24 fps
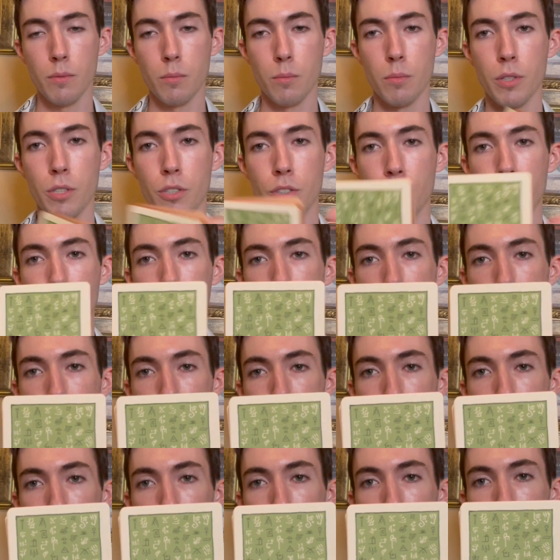which I'm
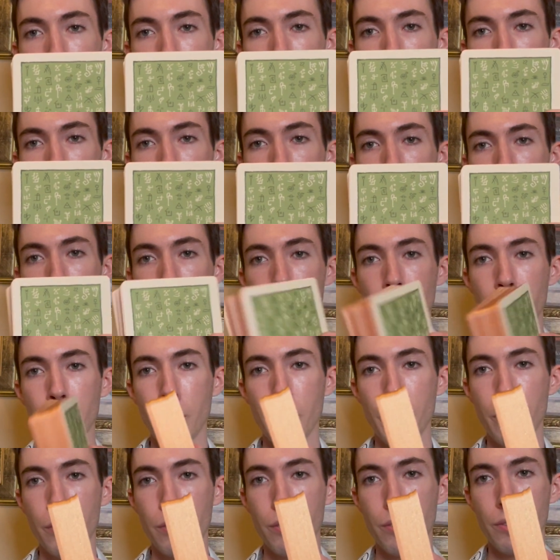sure many are familiar
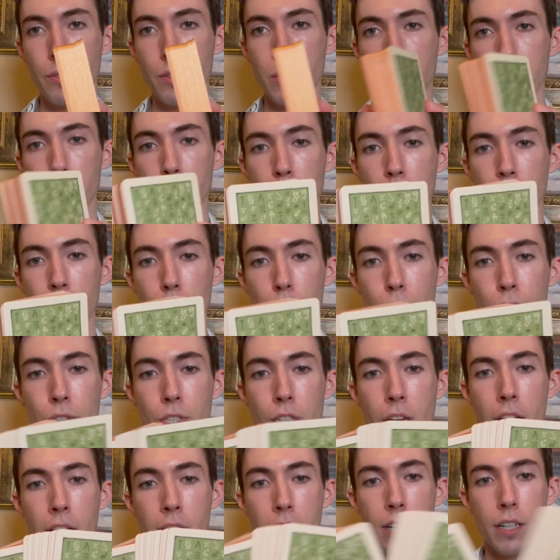with. It's a beautiful
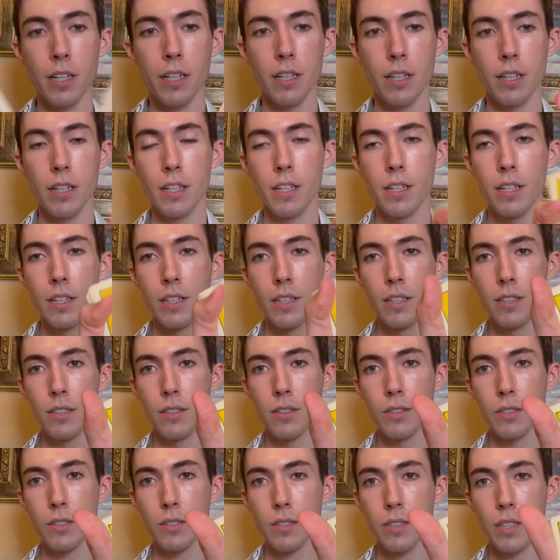deck.
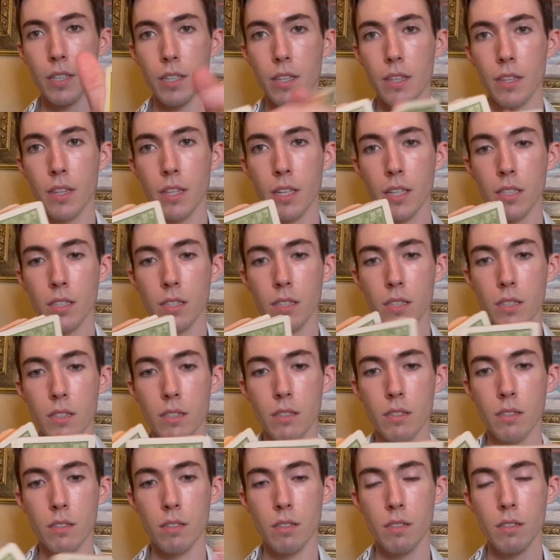Looks like
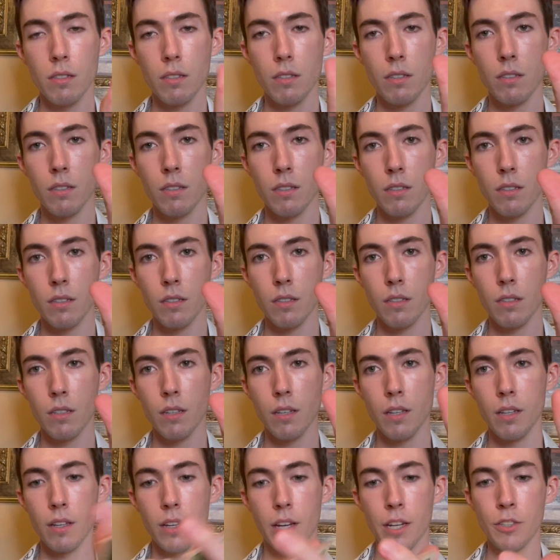this.
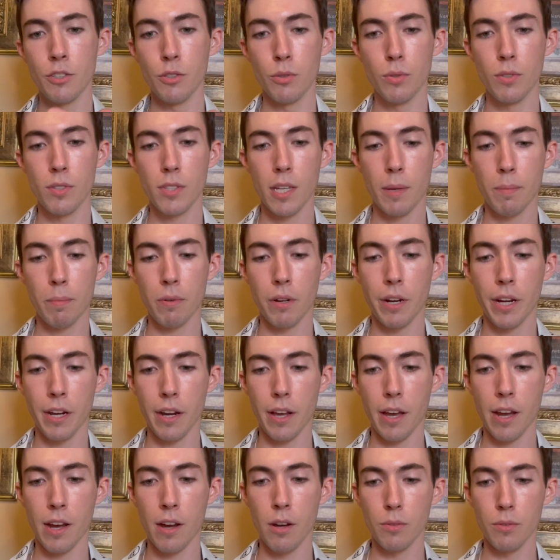I do separate
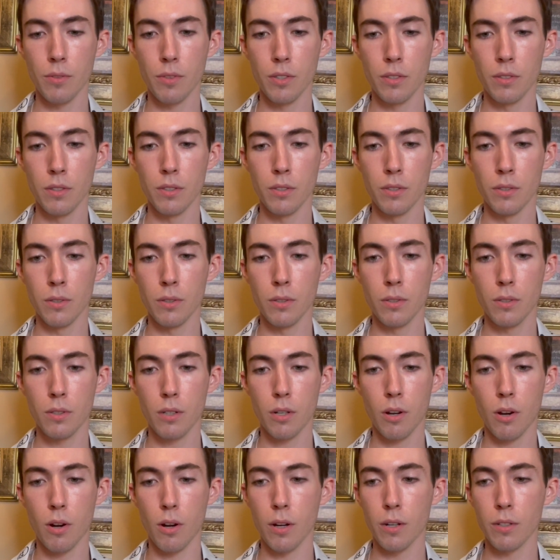out the little
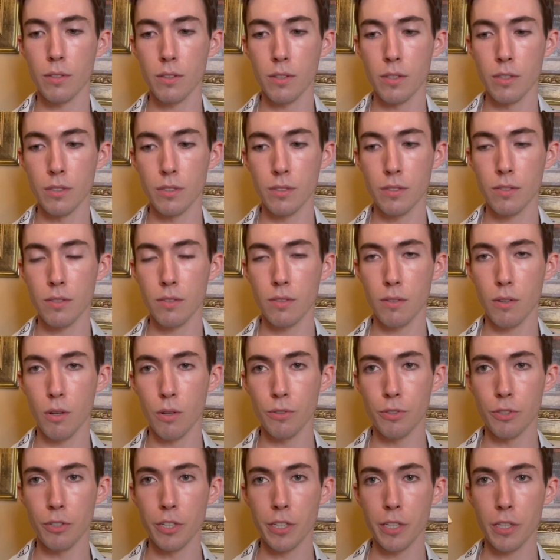card. There's
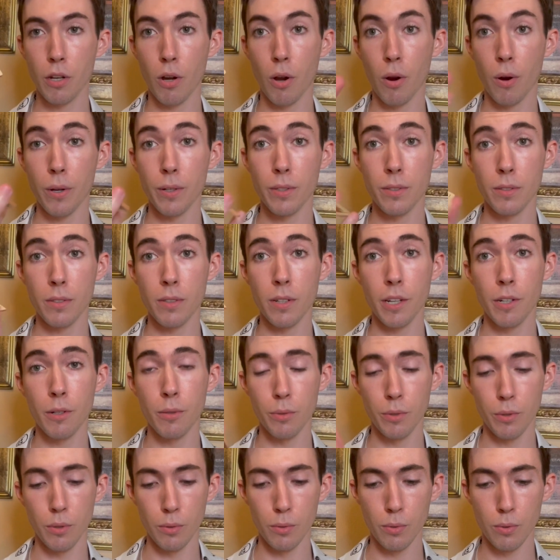alternate cards, and I
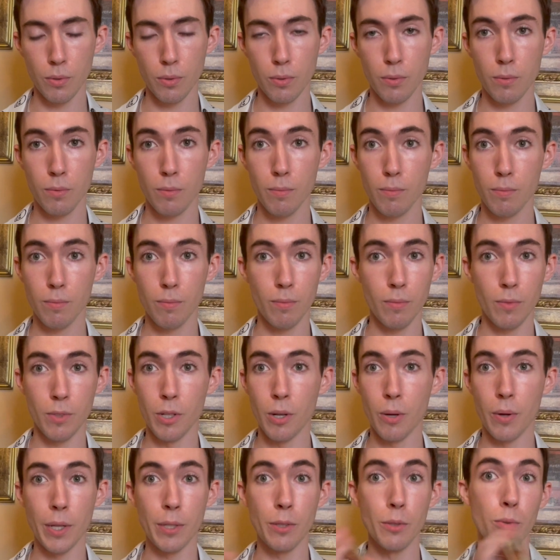don't use, you
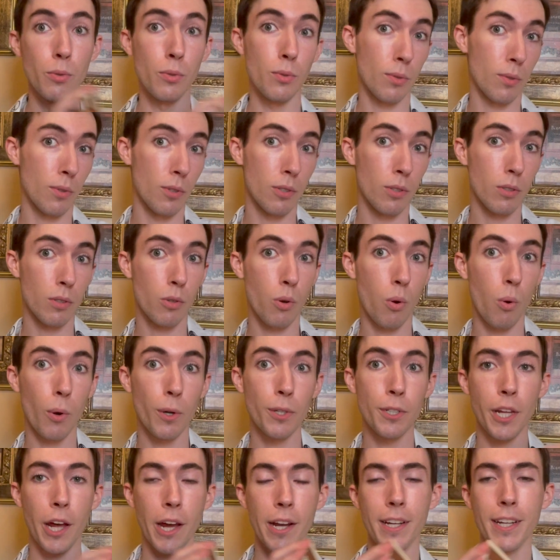know, I use the core
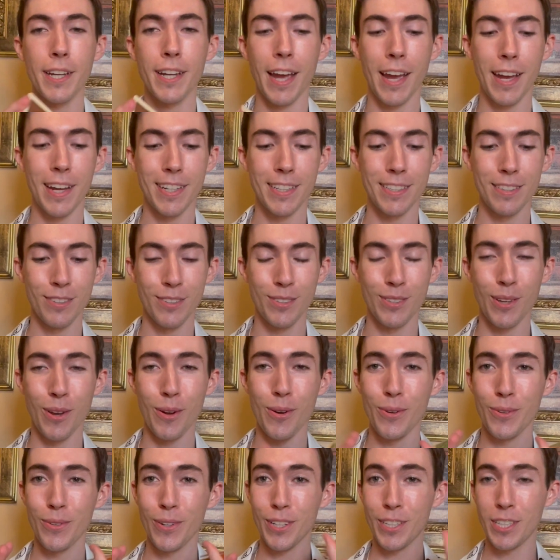deck, and
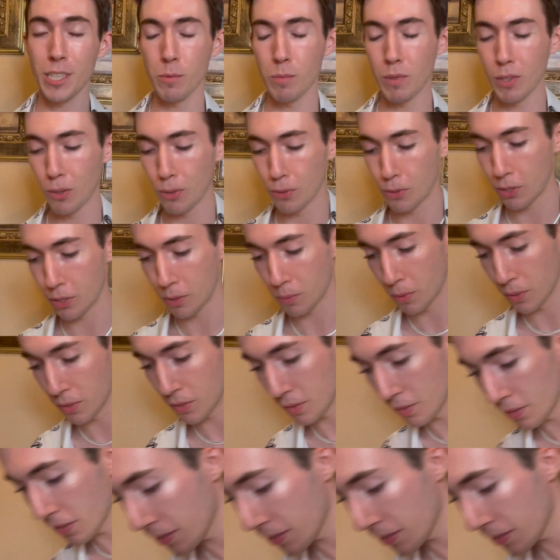so keep the alternate ones on the